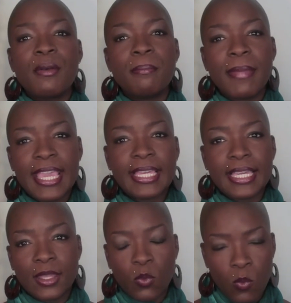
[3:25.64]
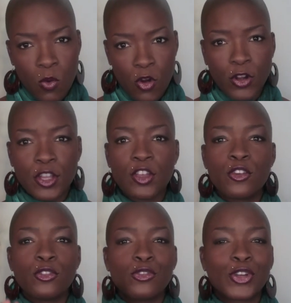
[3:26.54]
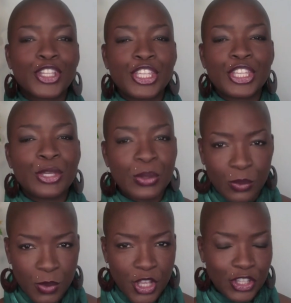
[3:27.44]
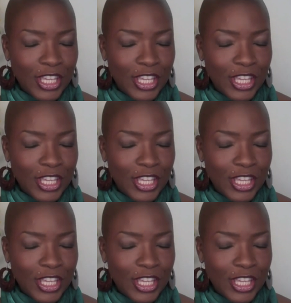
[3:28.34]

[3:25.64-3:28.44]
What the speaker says: Make it work for you.